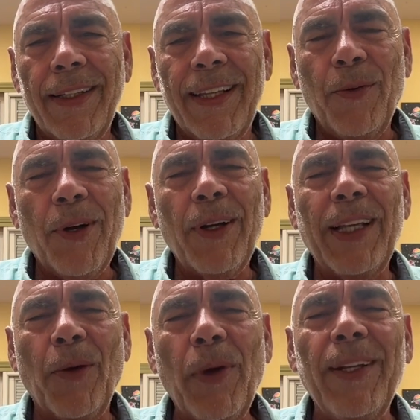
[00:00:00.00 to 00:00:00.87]
That
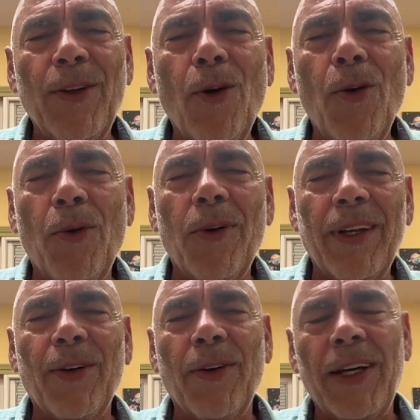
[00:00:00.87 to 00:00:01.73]
we know,
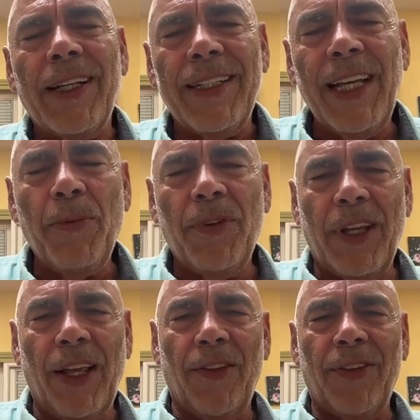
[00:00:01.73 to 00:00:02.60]
in a deep
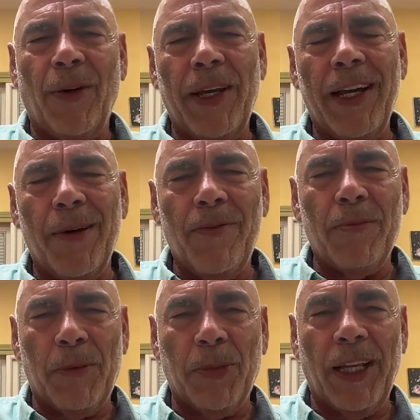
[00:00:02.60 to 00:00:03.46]
sense, that we come
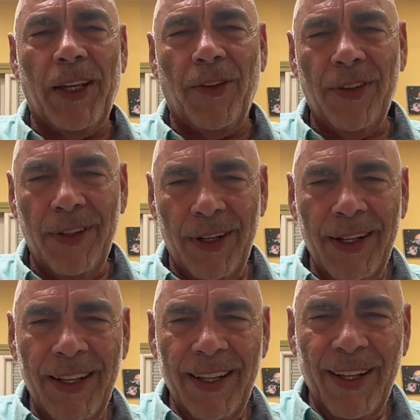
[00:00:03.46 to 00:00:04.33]
from a place,
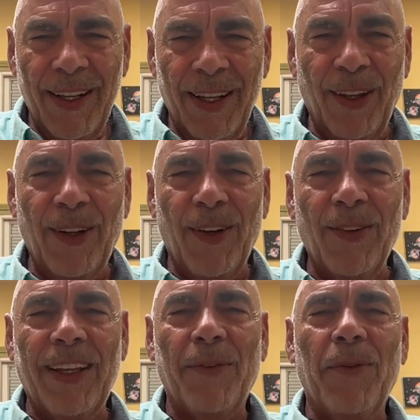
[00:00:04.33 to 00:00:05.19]

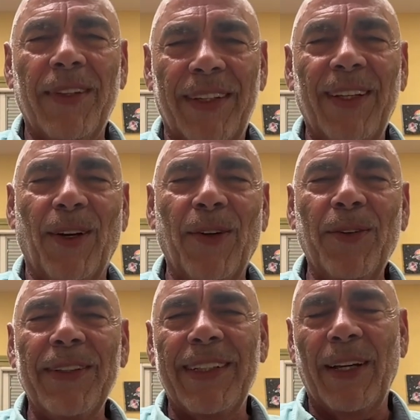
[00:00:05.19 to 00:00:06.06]
that
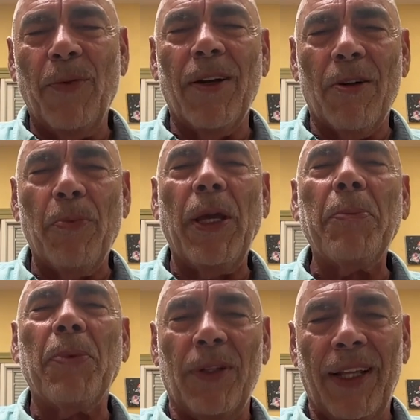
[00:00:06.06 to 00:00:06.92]
we are a
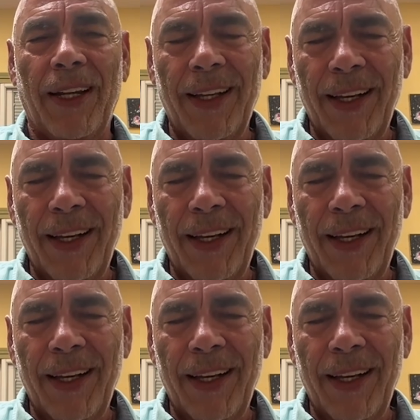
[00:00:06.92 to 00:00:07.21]
people that